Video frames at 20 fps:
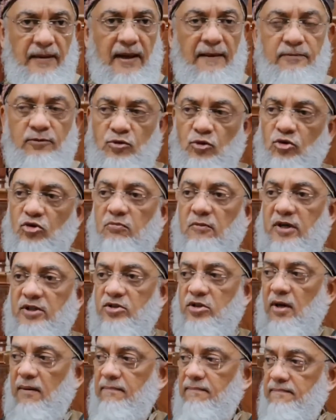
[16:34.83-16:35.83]
I am true to my
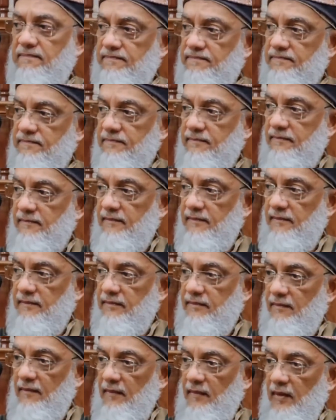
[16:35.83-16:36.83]
job.
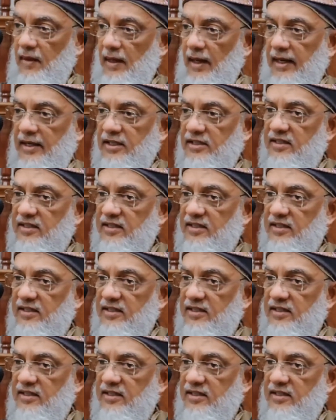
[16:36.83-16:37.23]
And